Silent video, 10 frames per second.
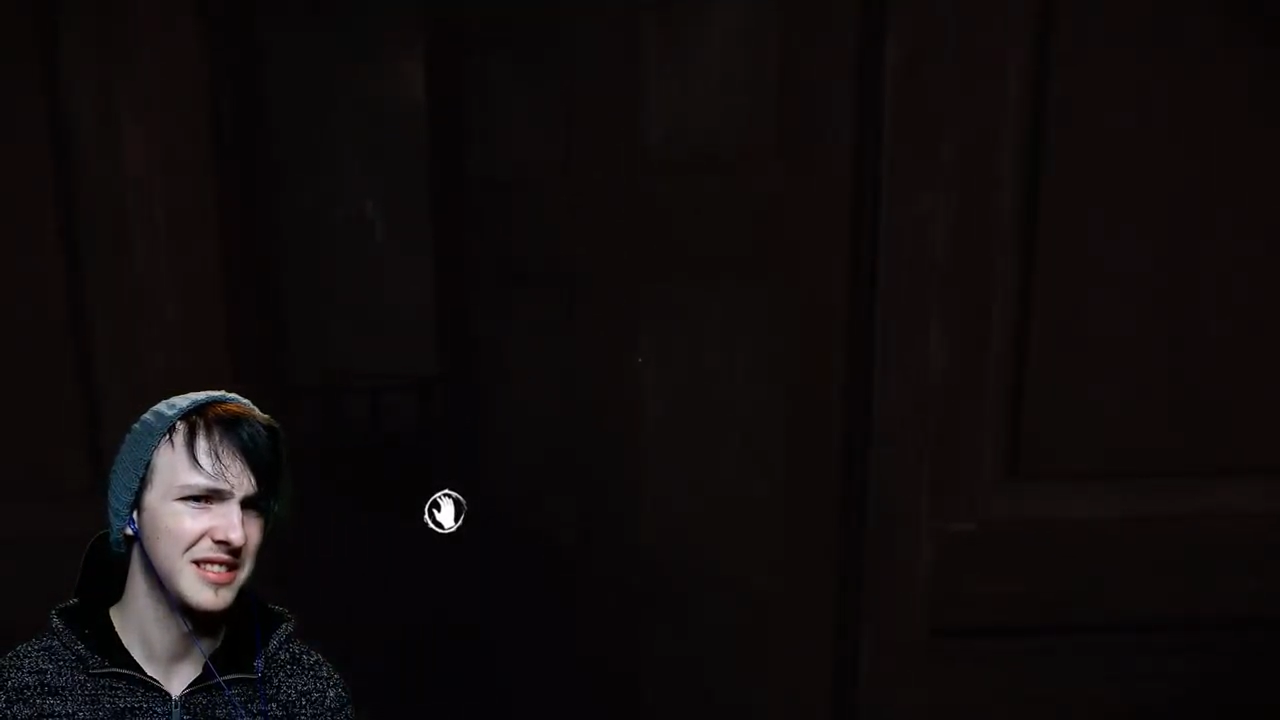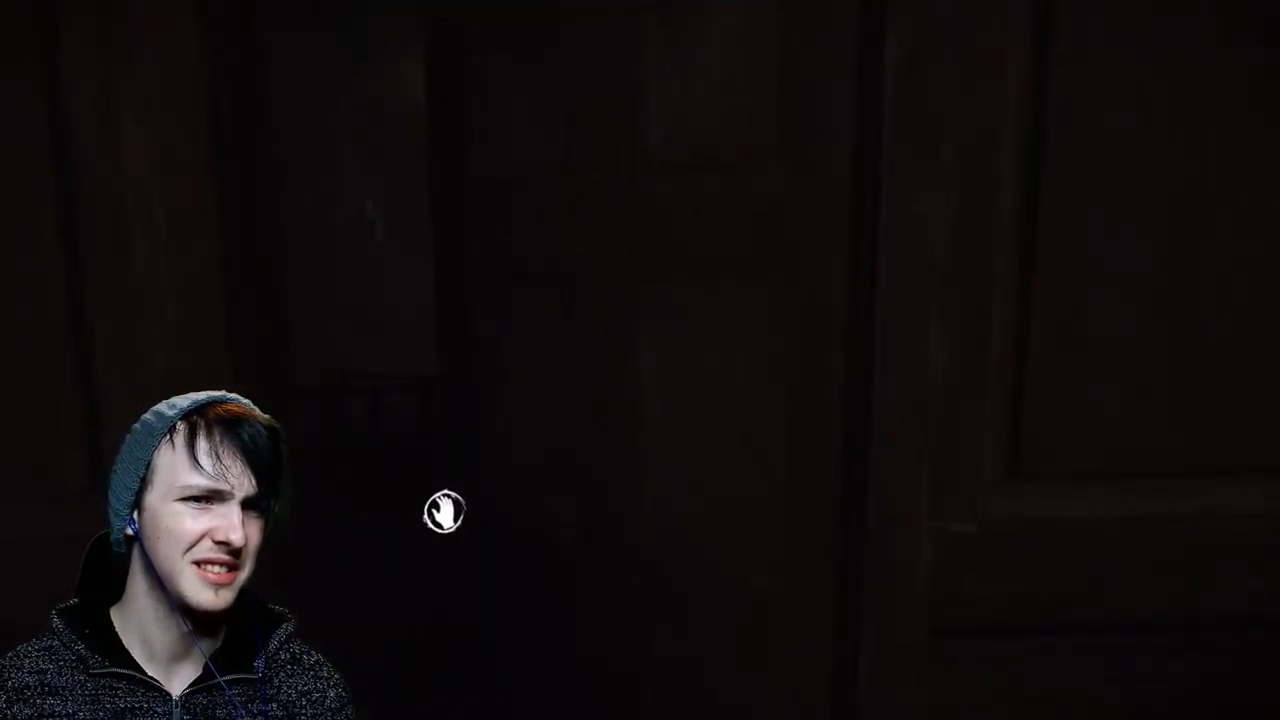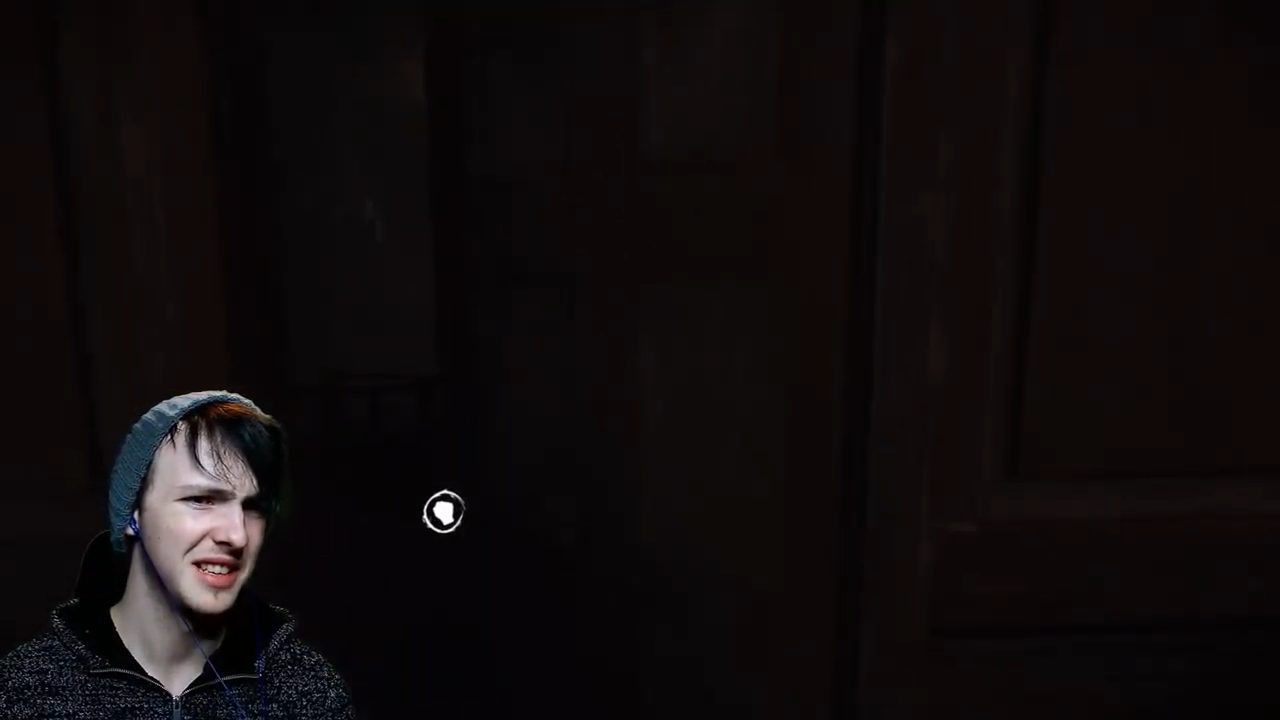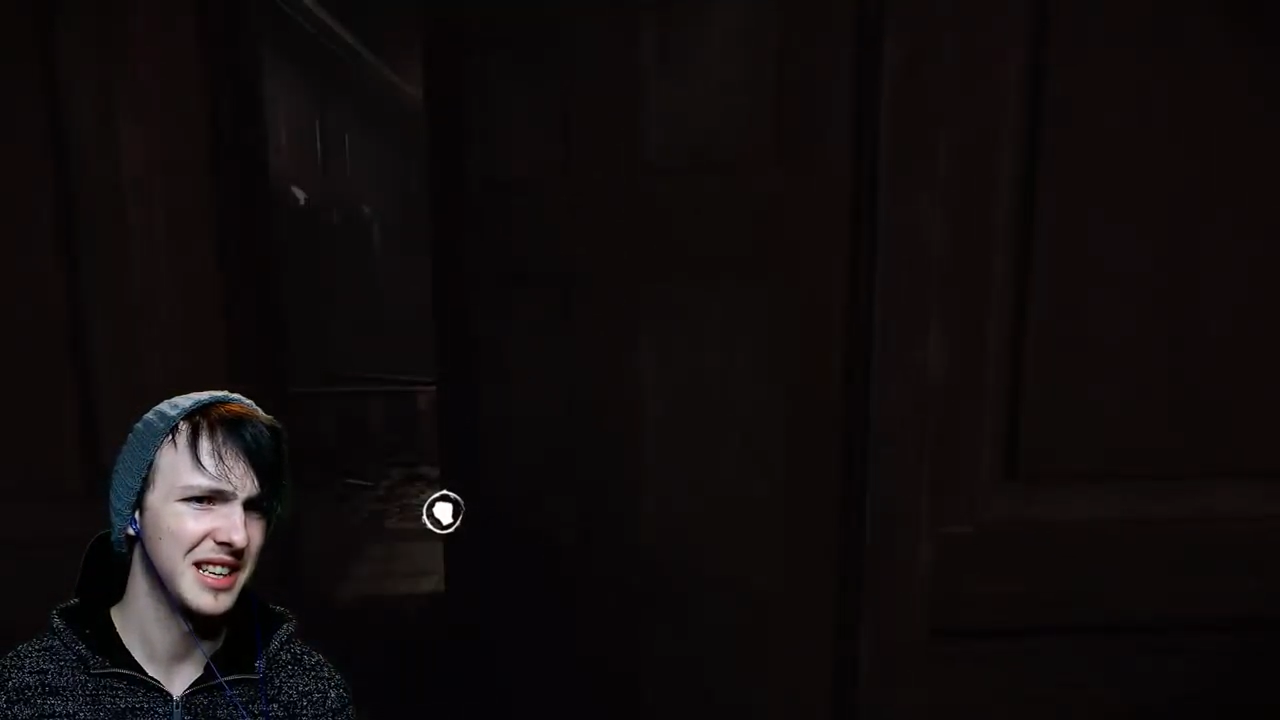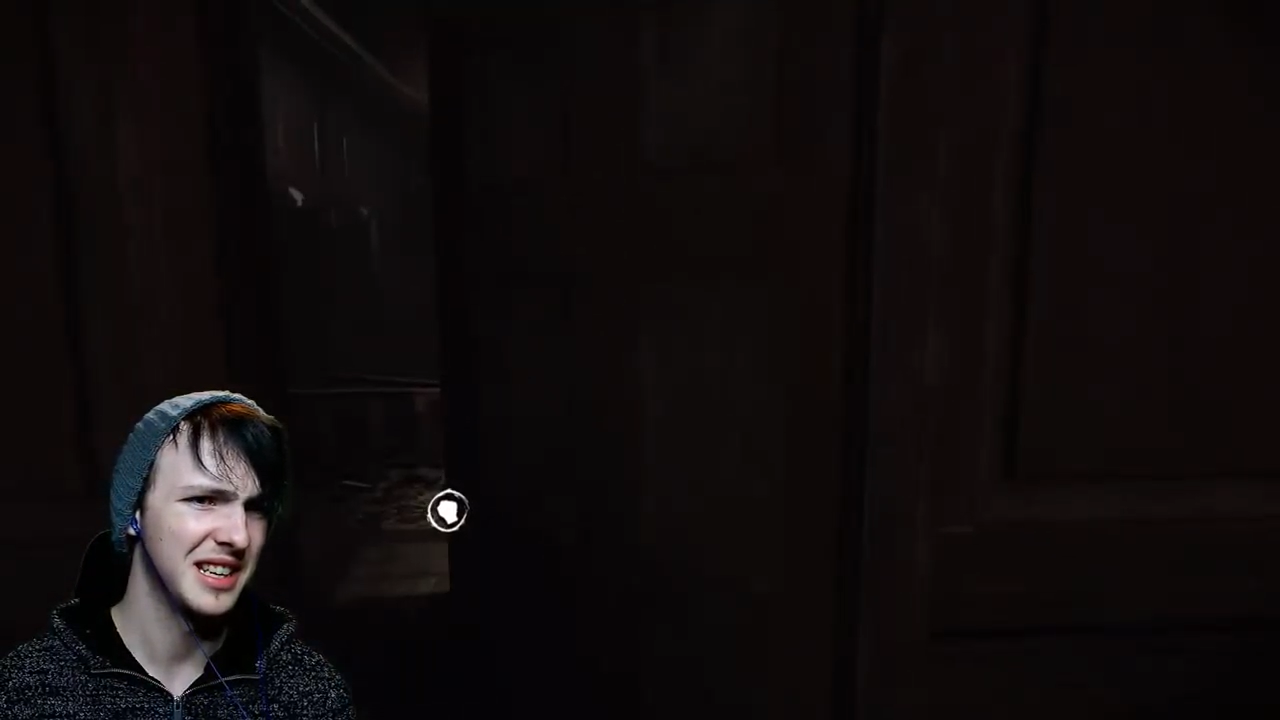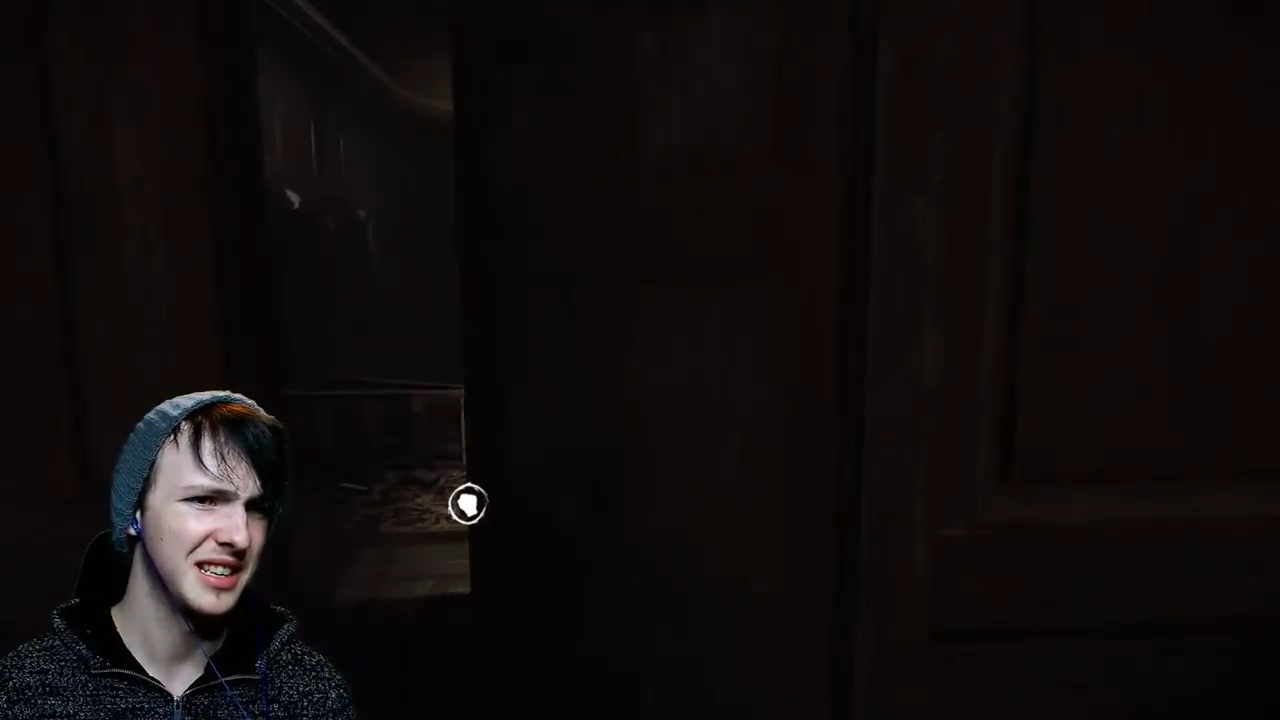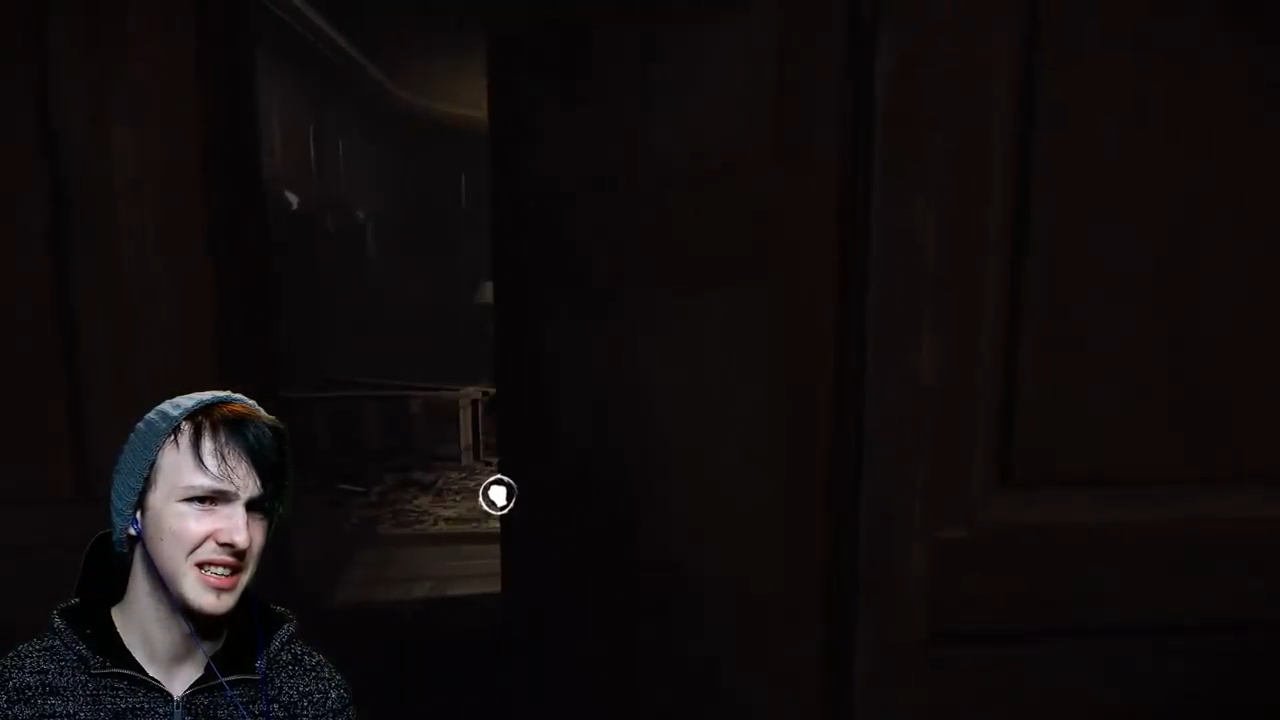I don't like